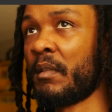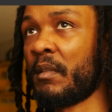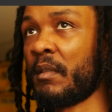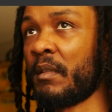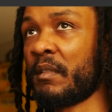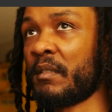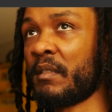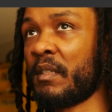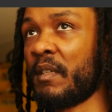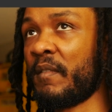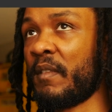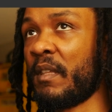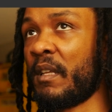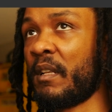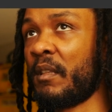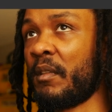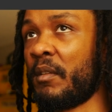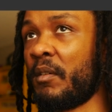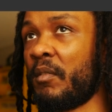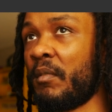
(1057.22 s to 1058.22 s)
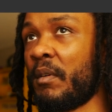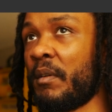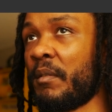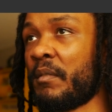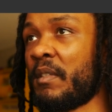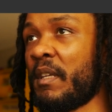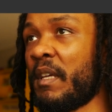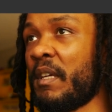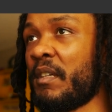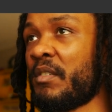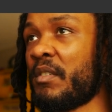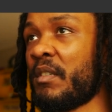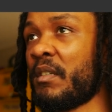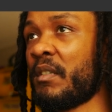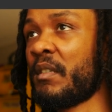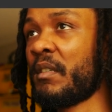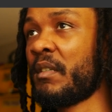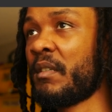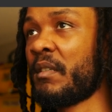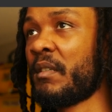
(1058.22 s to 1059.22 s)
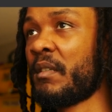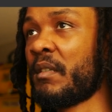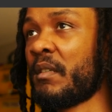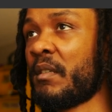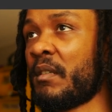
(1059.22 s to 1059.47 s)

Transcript: Let's give that a little rotation.